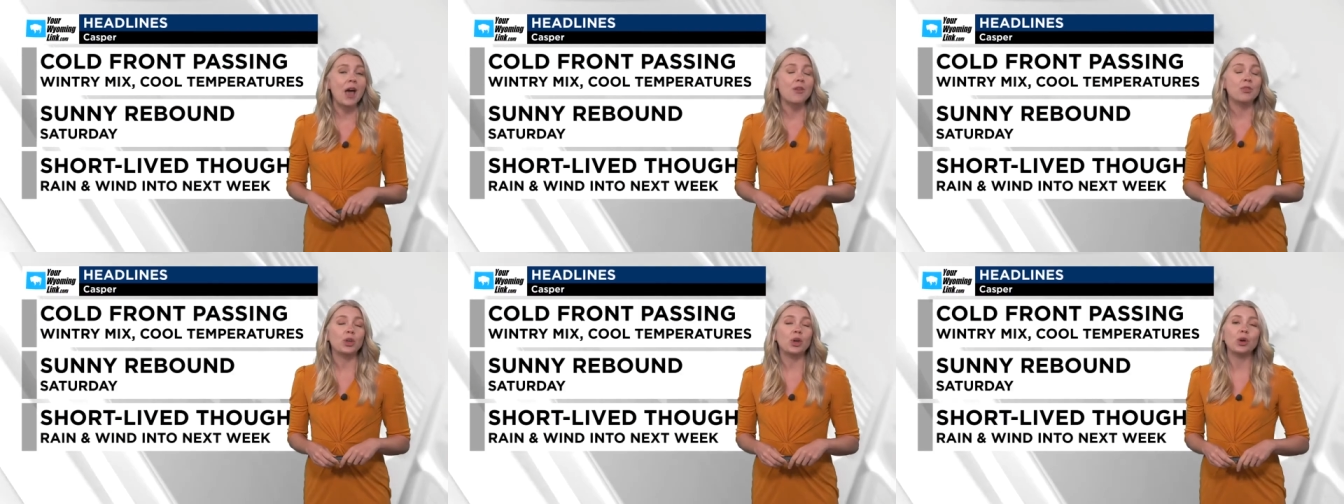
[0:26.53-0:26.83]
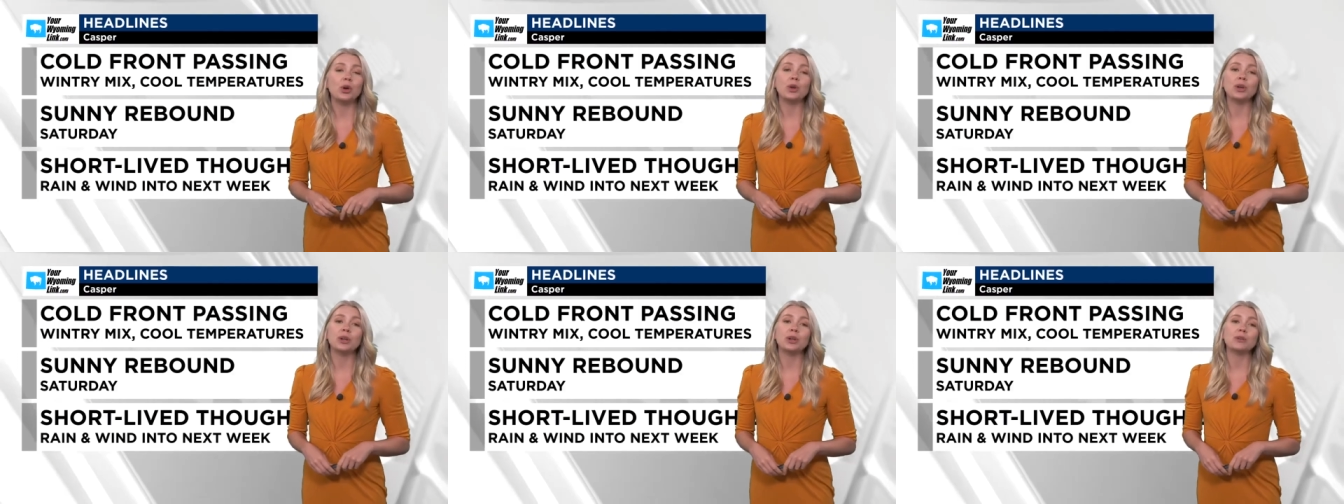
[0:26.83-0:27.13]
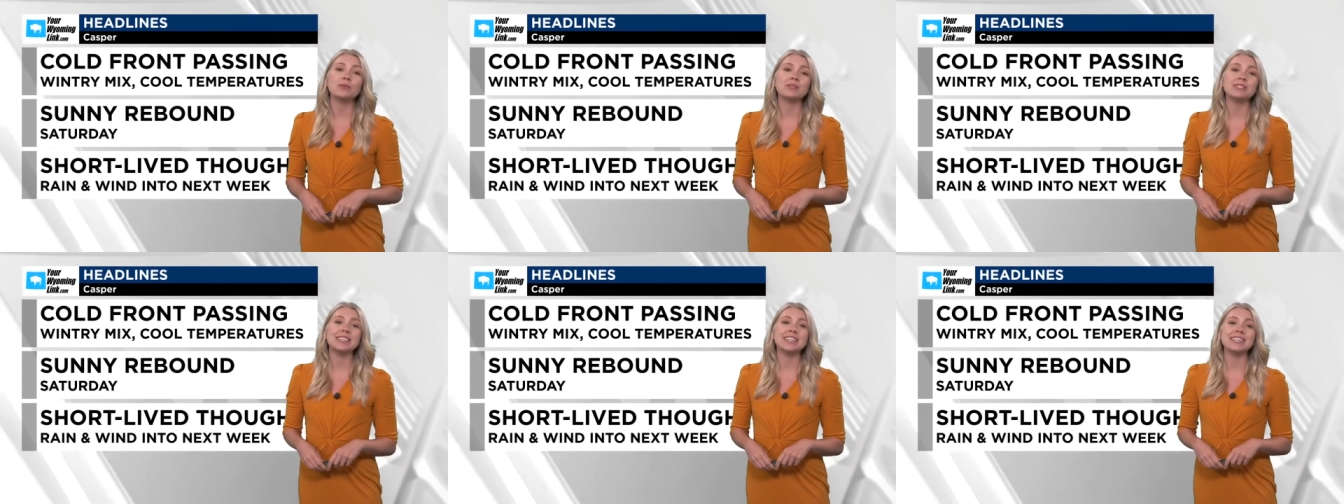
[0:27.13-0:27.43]
The good
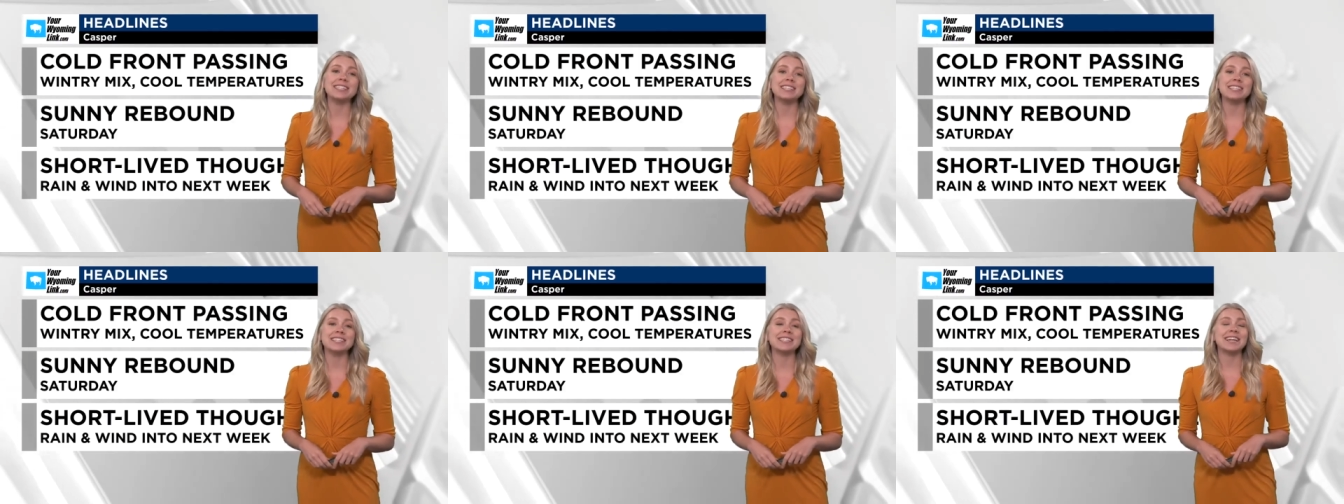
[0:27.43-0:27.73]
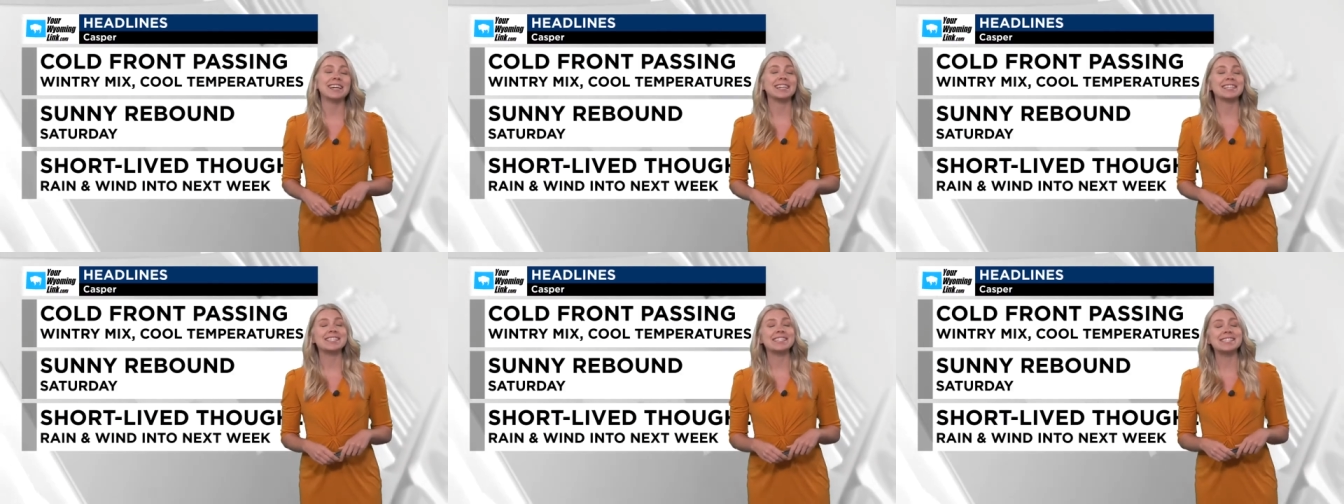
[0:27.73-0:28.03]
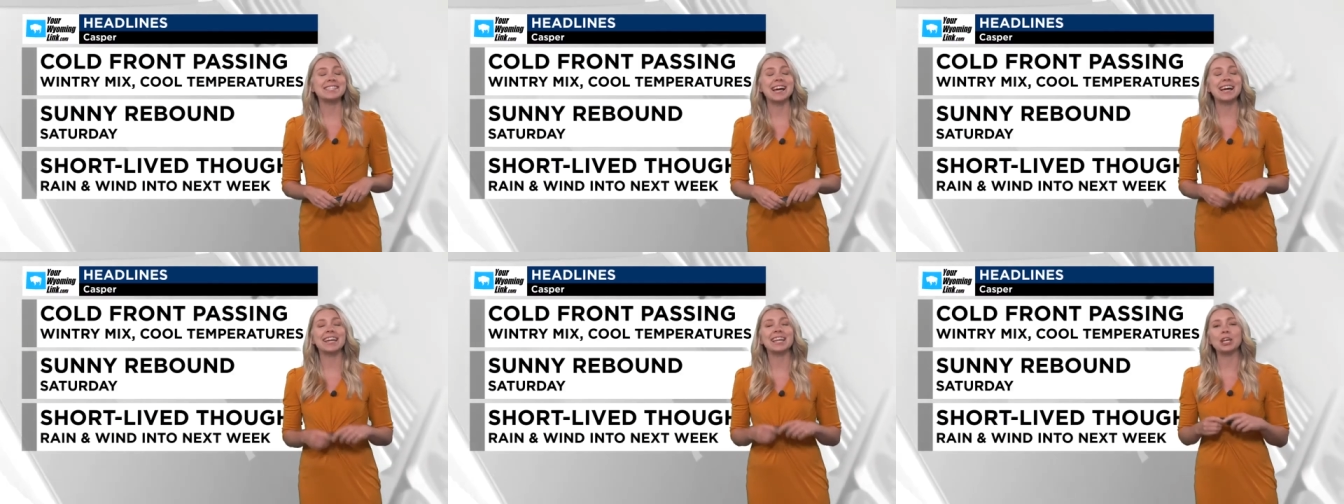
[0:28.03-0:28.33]
news is, is that a
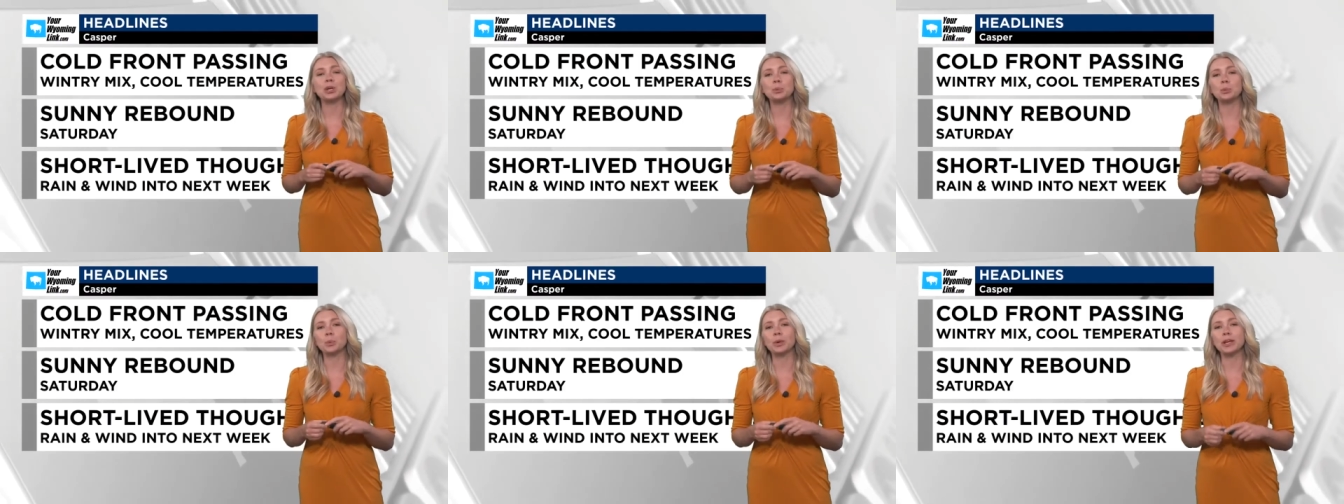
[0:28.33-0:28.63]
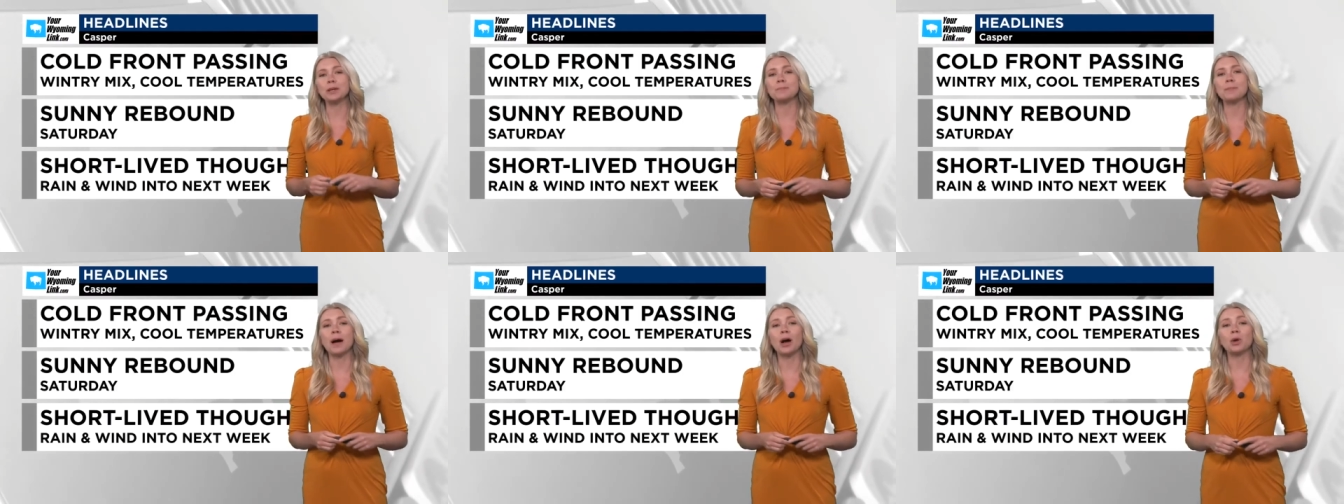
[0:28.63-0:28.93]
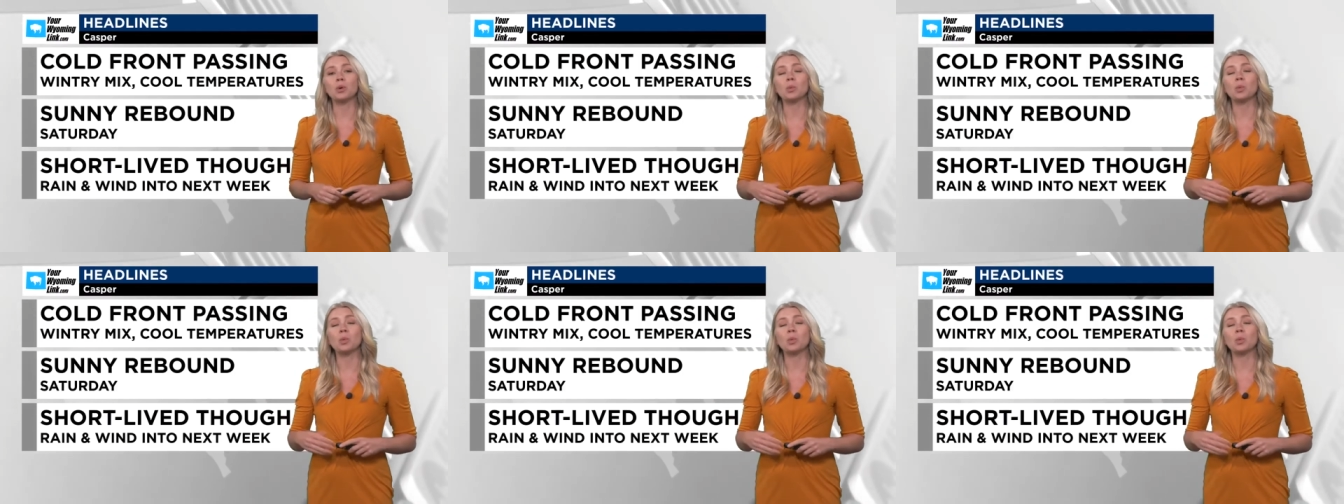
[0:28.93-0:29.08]
sunny rebound